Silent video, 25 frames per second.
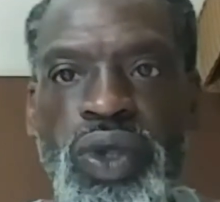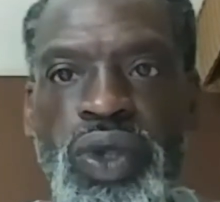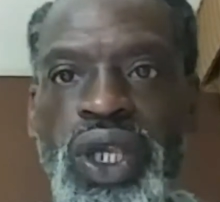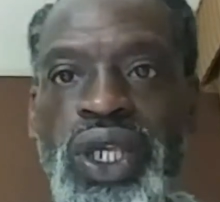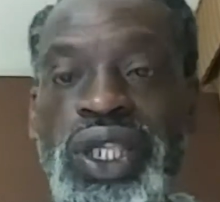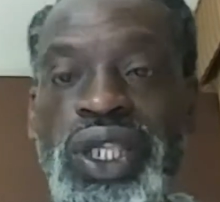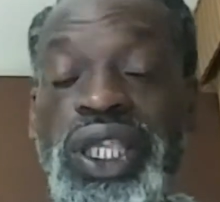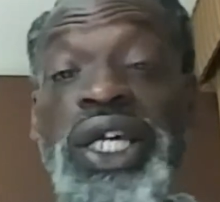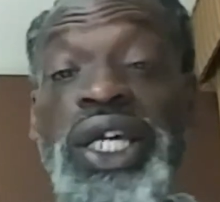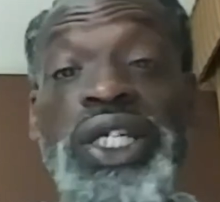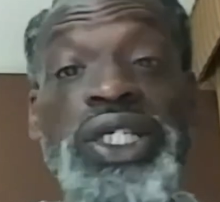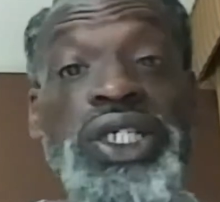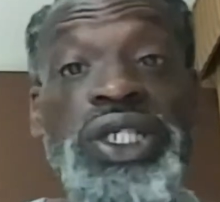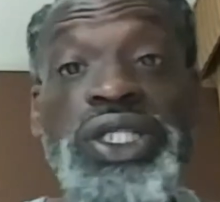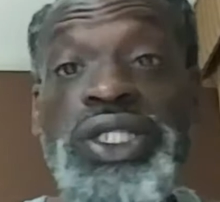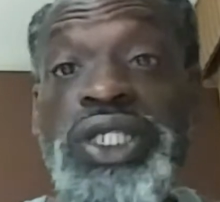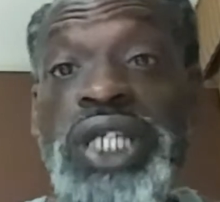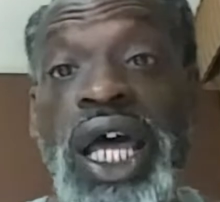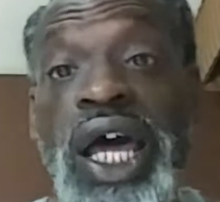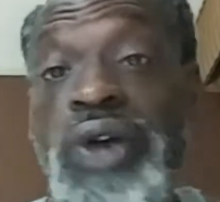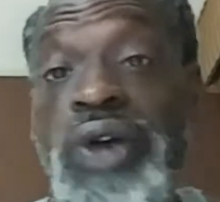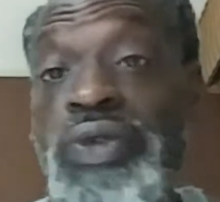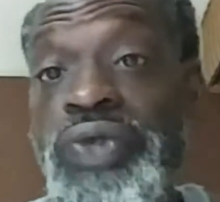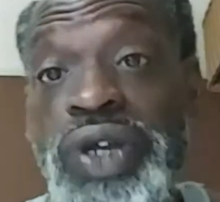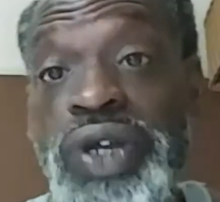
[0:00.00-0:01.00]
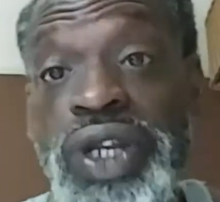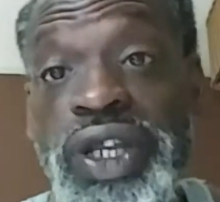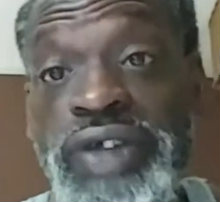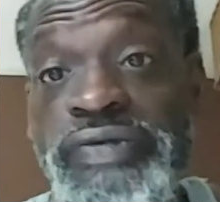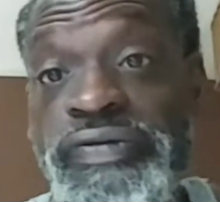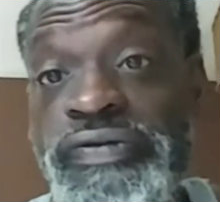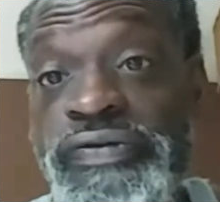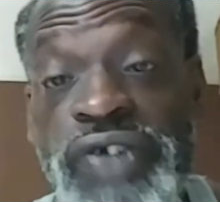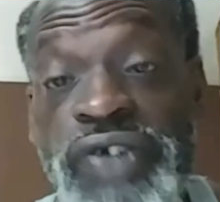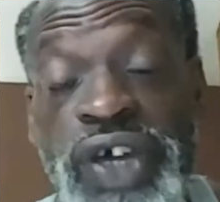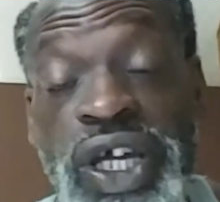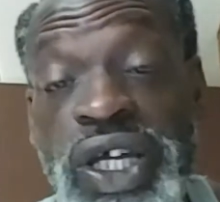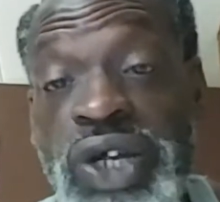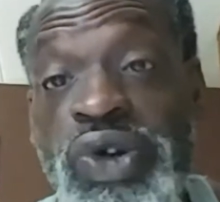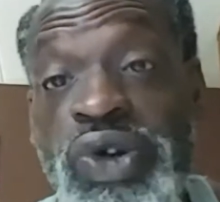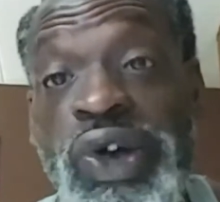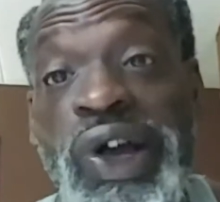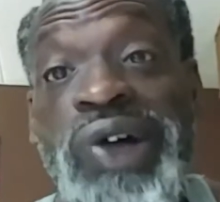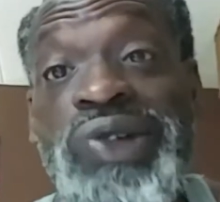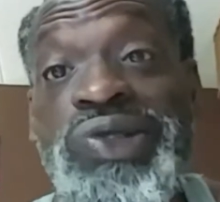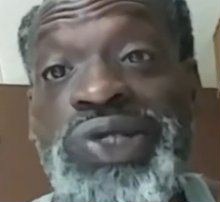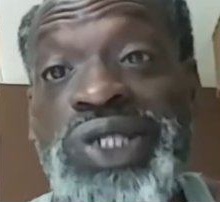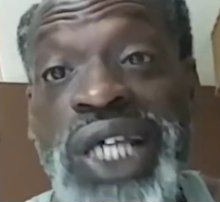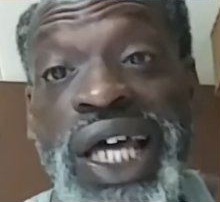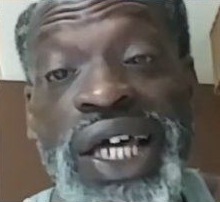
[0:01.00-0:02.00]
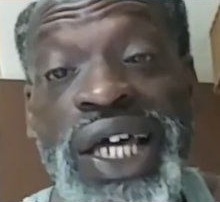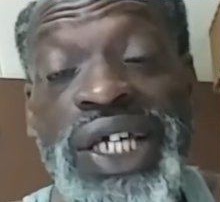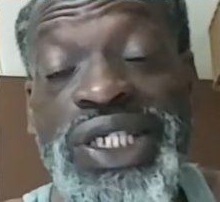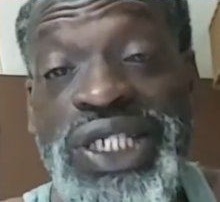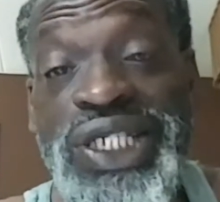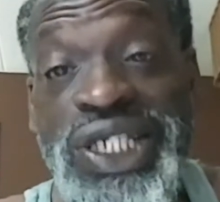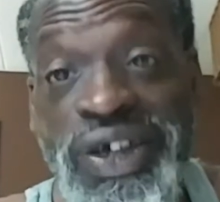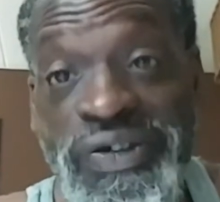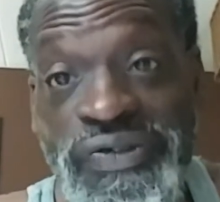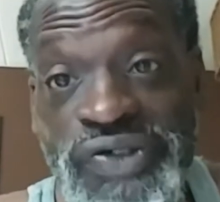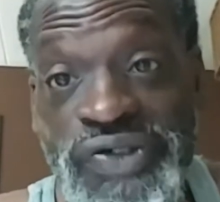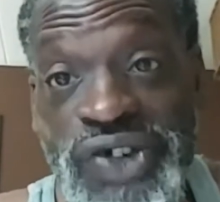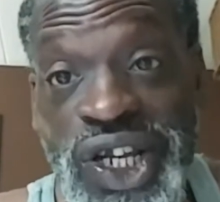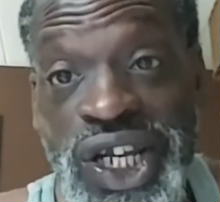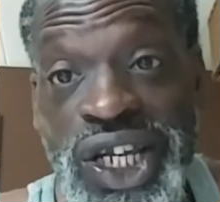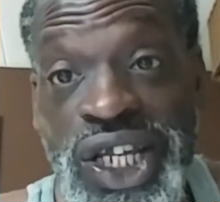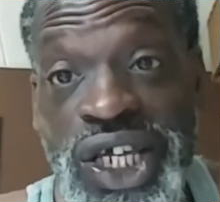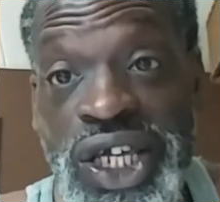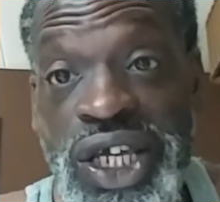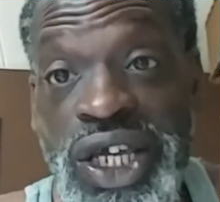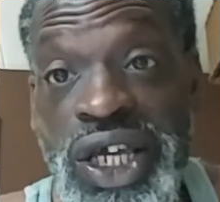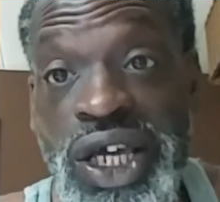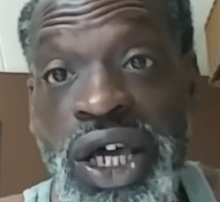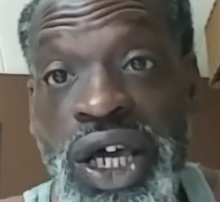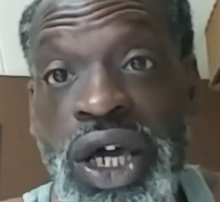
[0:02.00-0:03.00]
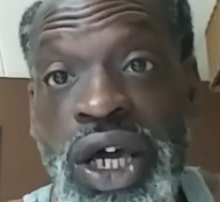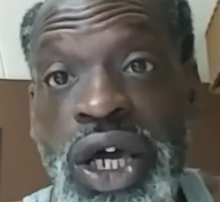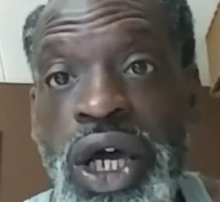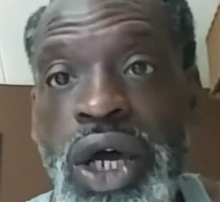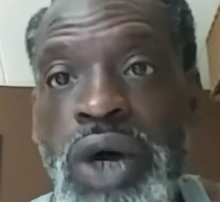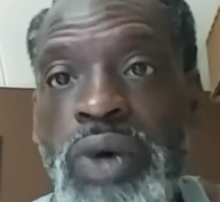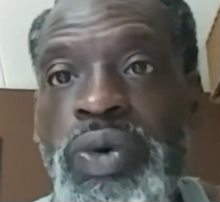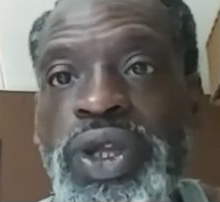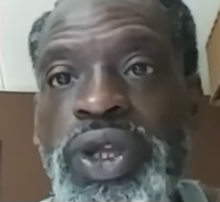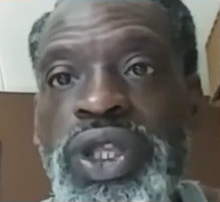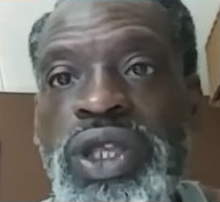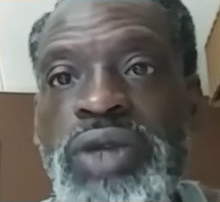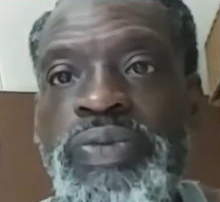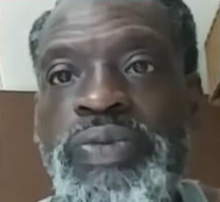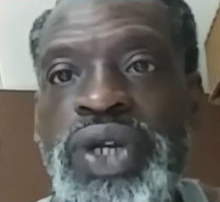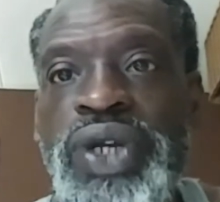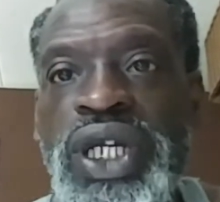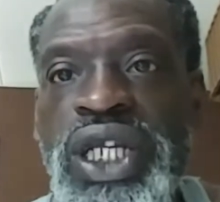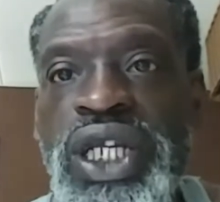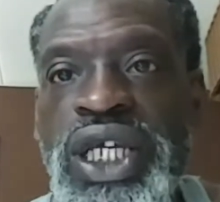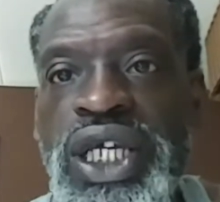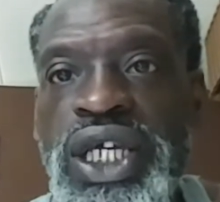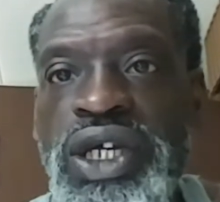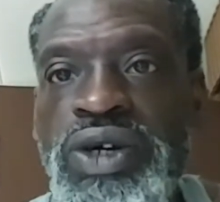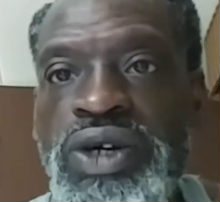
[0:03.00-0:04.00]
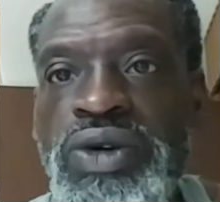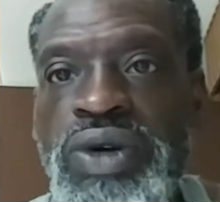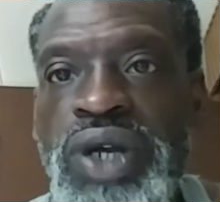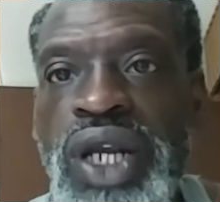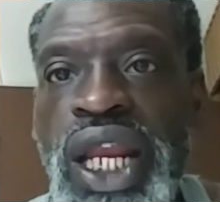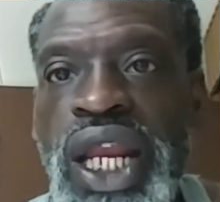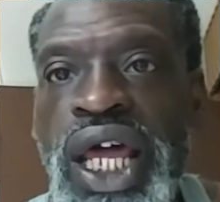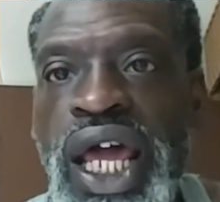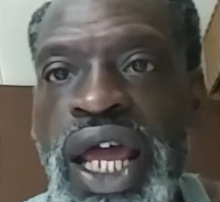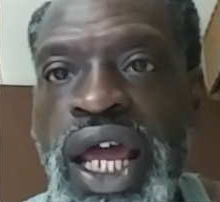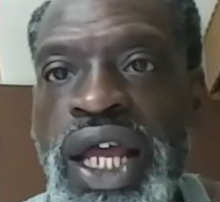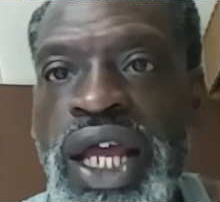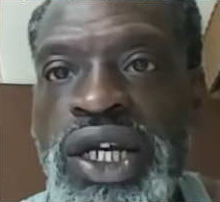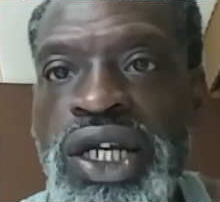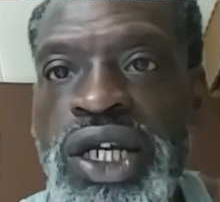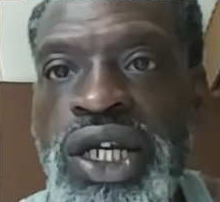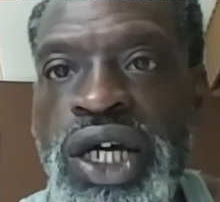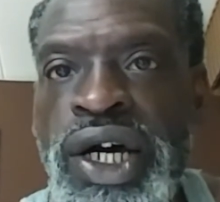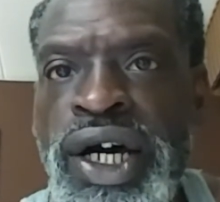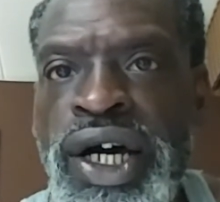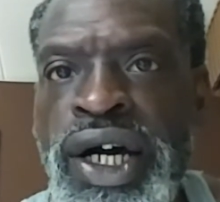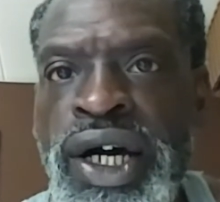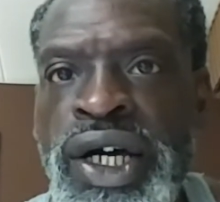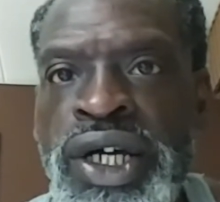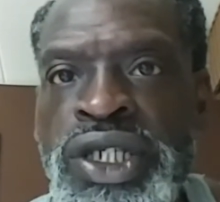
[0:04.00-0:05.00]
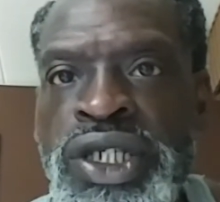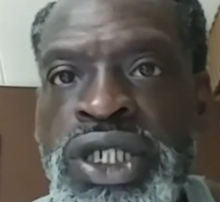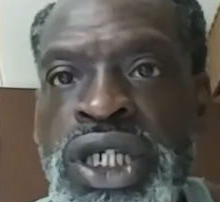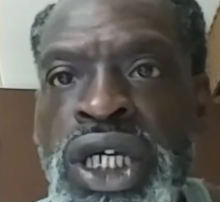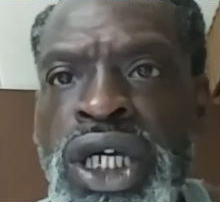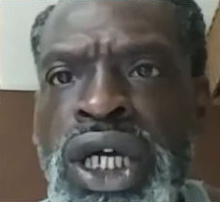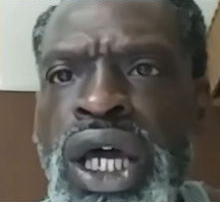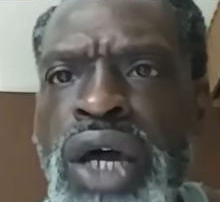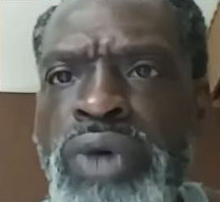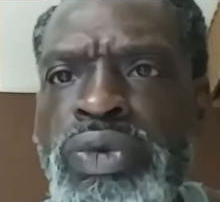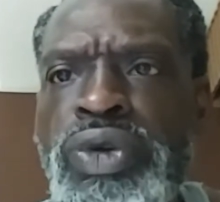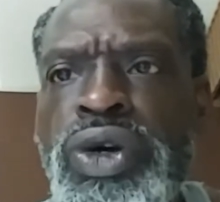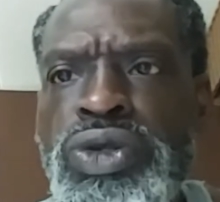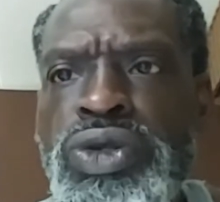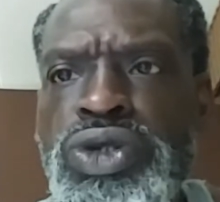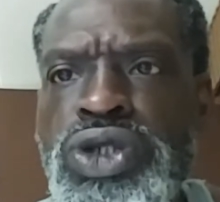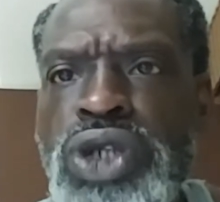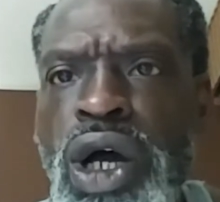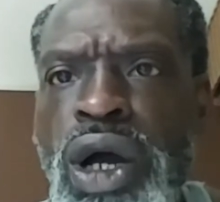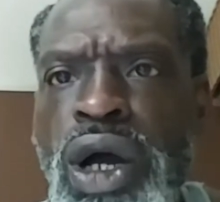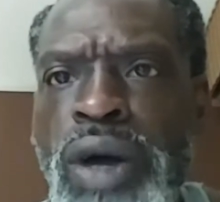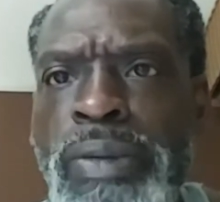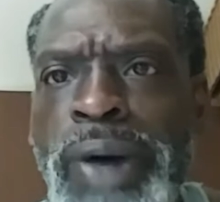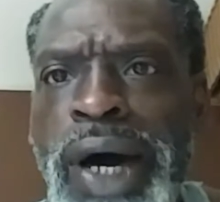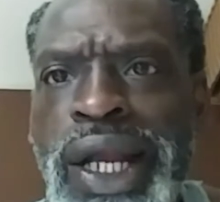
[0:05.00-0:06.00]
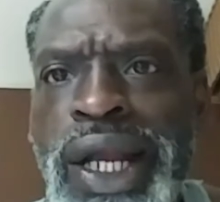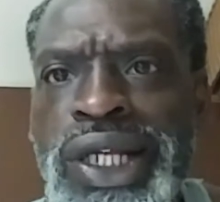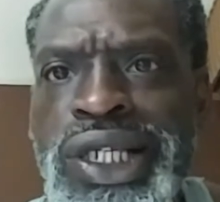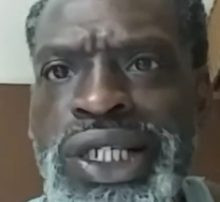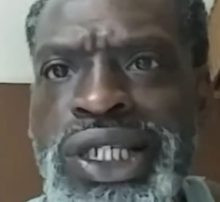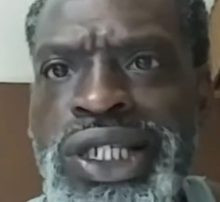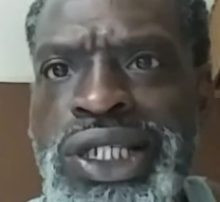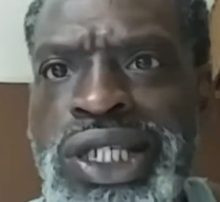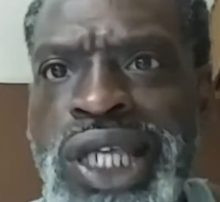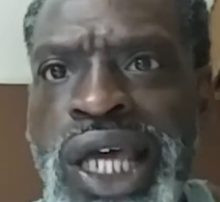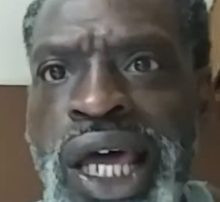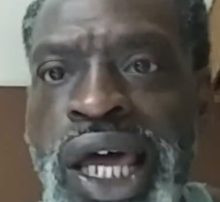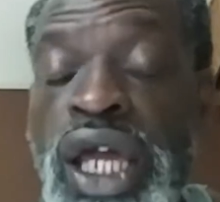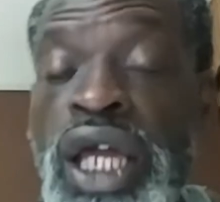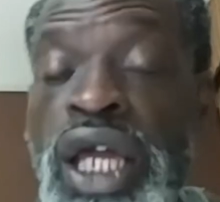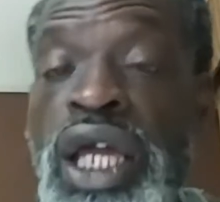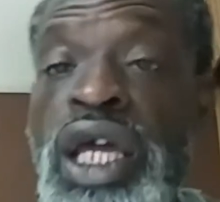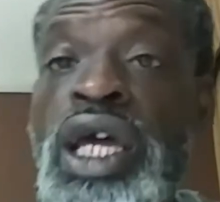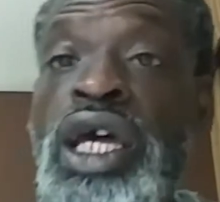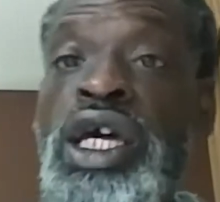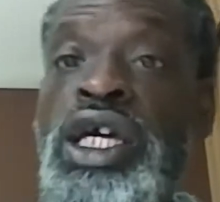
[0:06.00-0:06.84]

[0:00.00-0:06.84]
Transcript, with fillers: They just now really figuring out scientifically what the pineal gland does. We're gonna talk about it today.